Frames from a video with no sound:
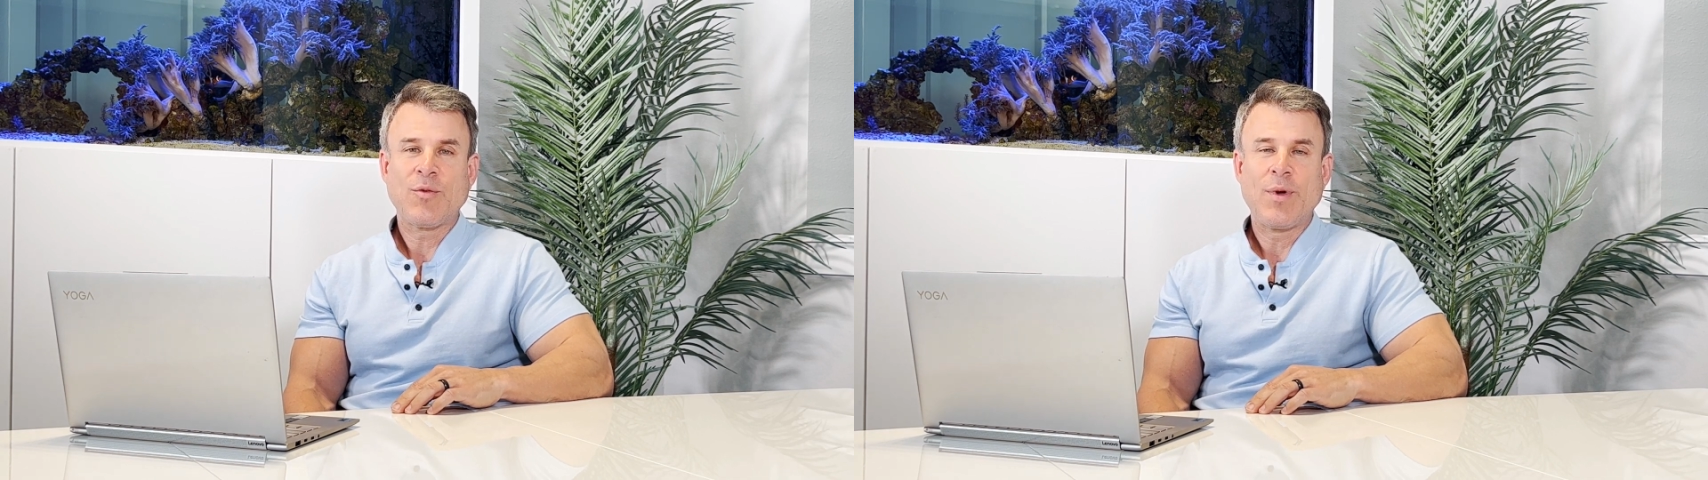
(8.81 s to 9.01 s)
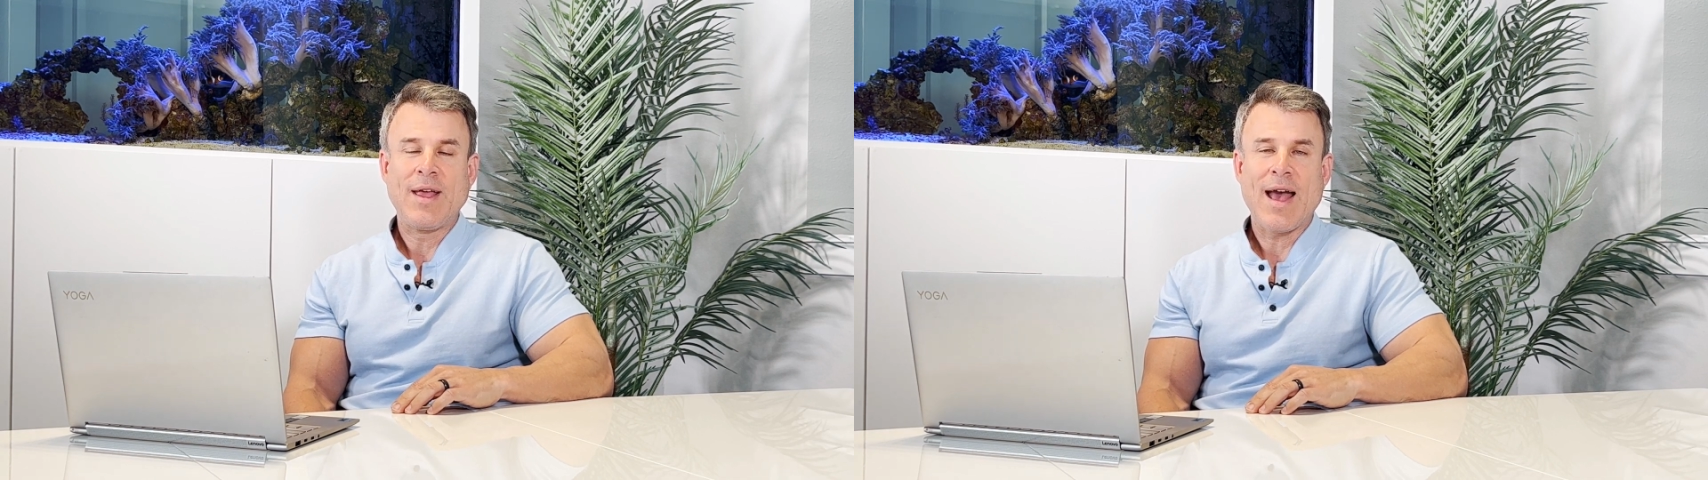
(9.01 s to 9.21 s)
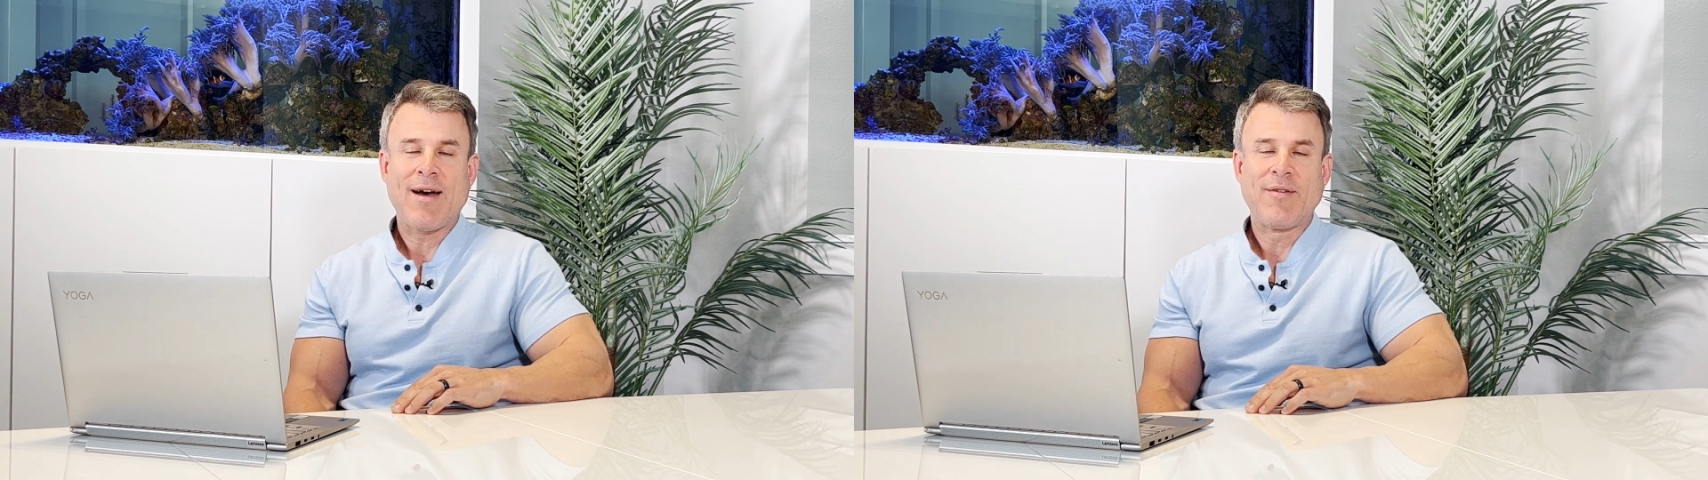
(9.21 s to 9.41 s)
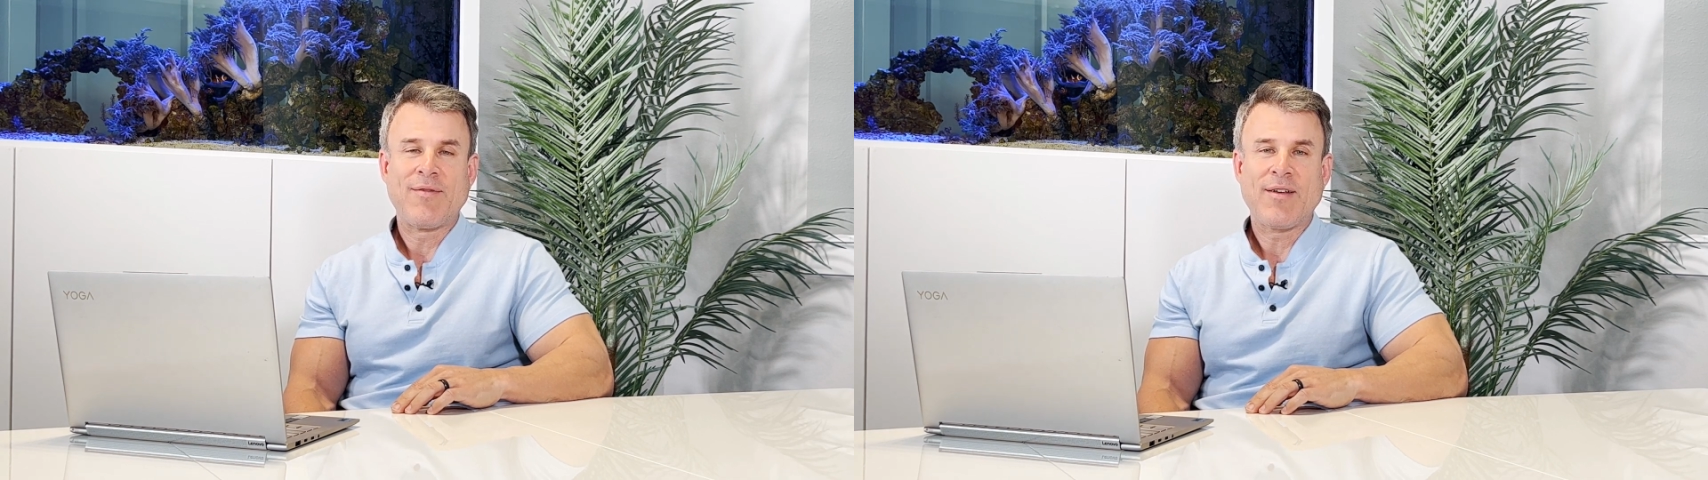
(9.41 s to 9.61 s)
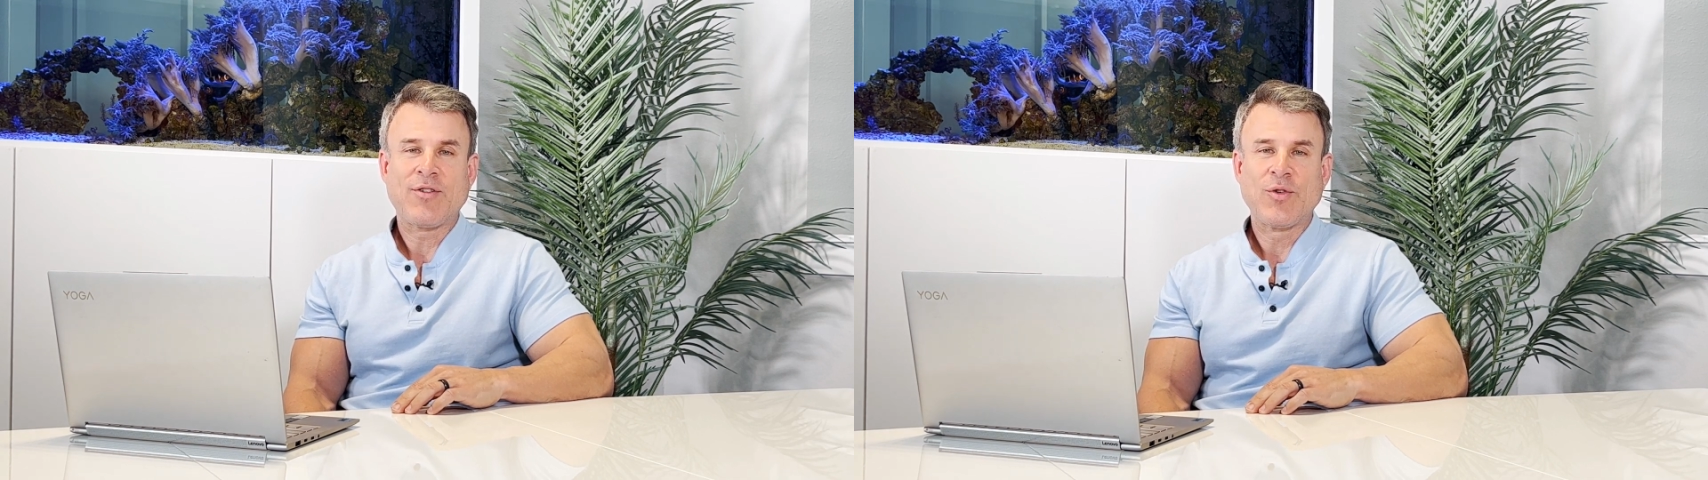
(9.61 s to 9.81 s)
We have
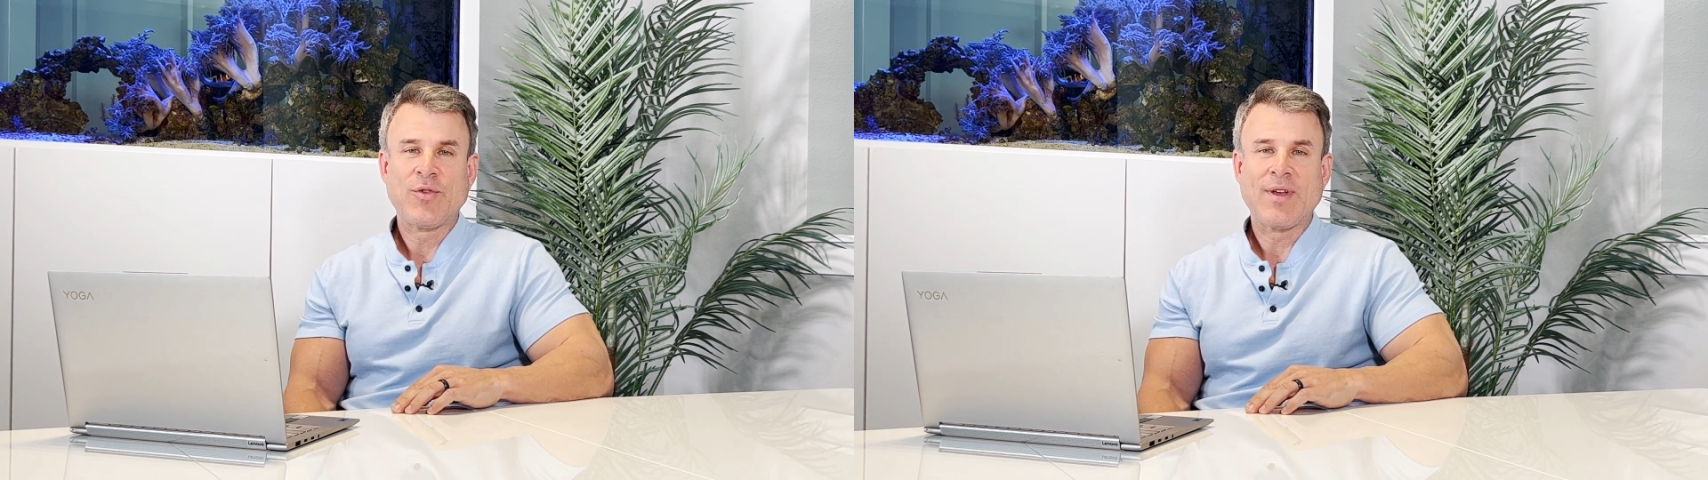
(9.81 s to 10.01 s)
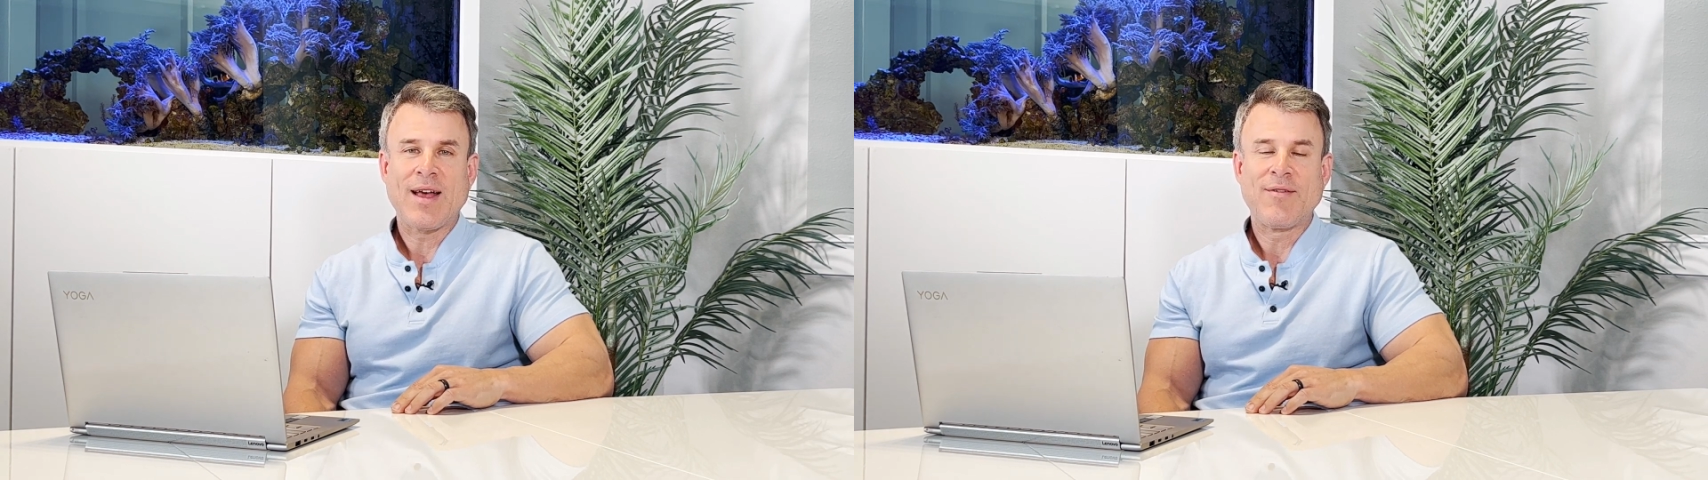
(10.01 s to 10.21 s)
investors that